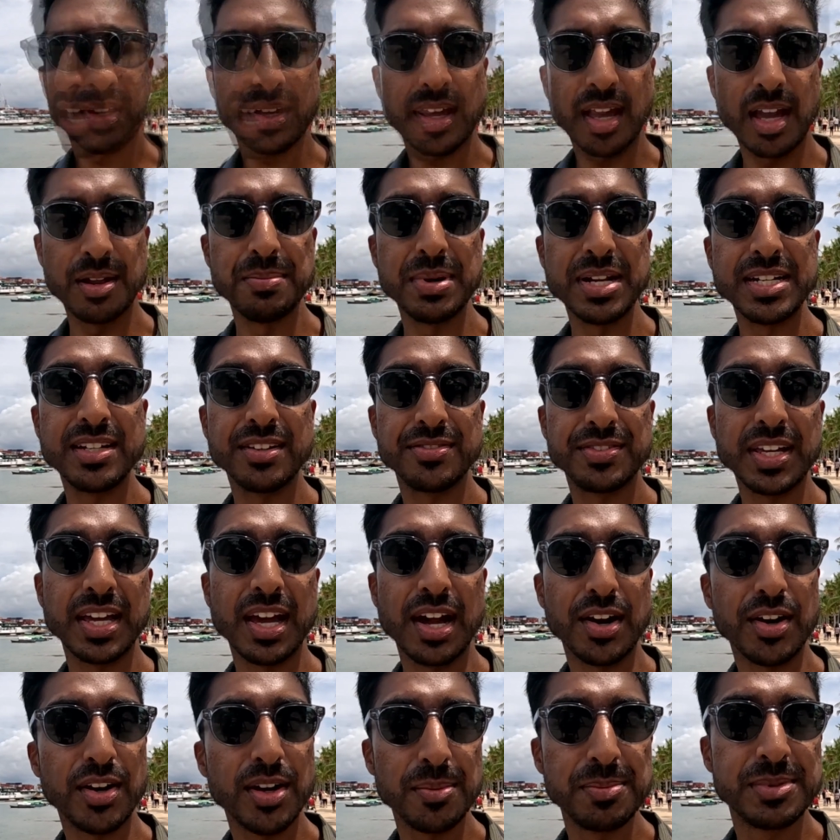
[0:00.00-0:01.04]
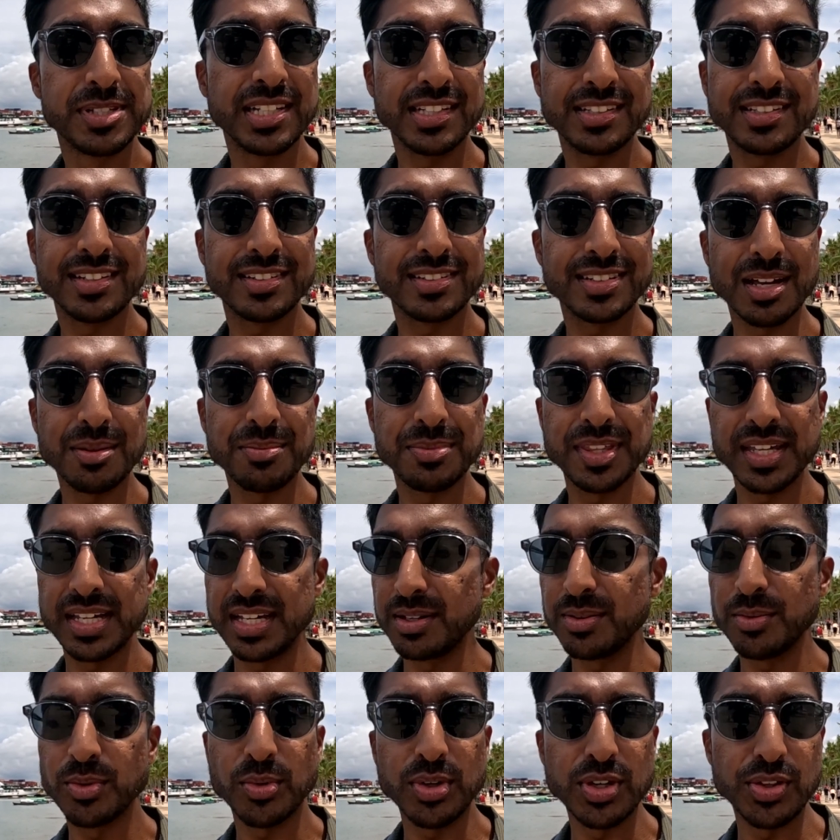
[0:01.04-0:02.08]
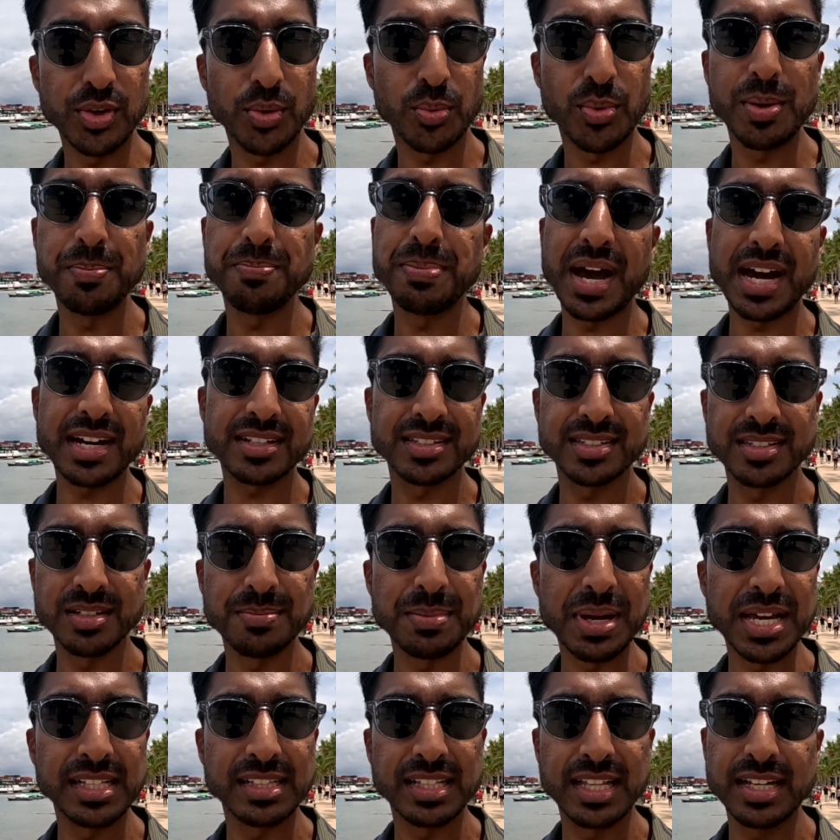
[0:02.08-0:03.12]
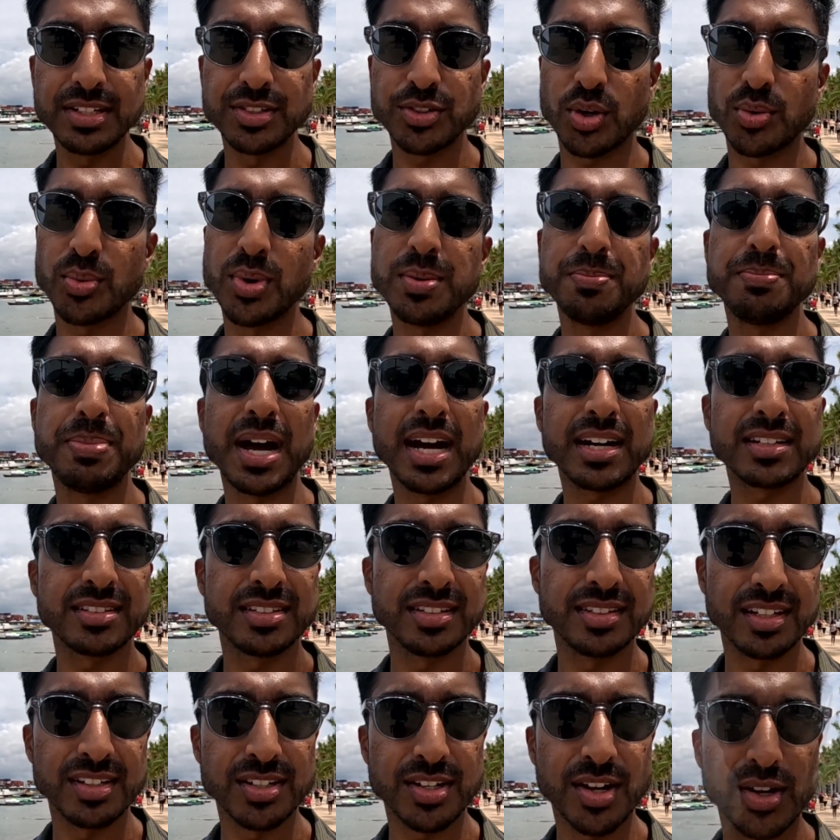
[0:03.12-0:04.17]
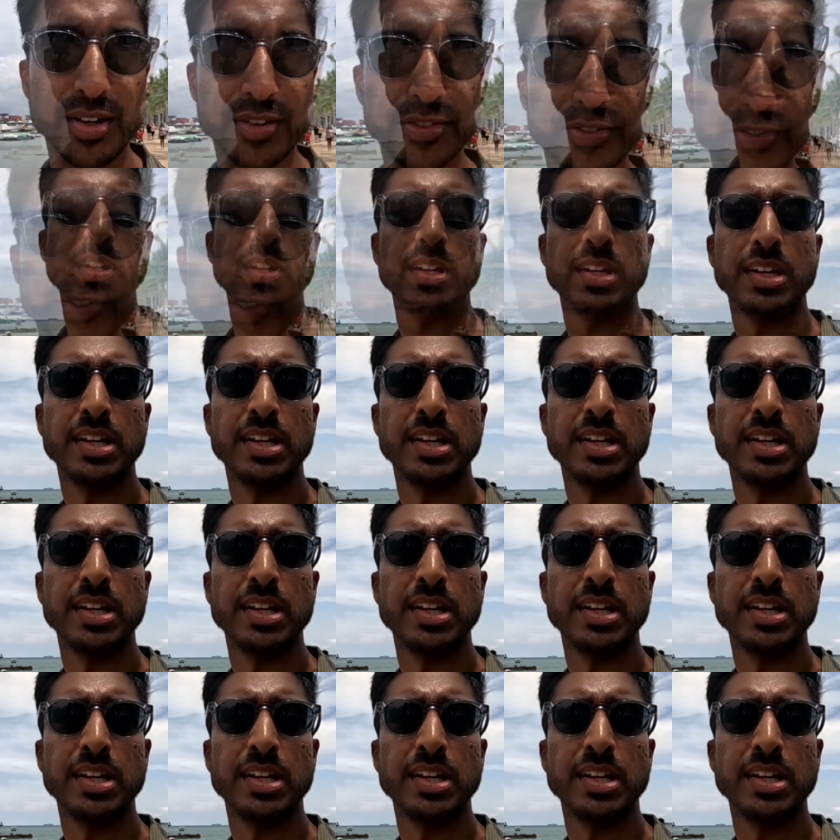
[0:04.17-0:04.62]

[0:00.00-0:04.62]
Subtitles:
And many of the Arabs did the same thing, either went back to the mainland or went back to the Gulf.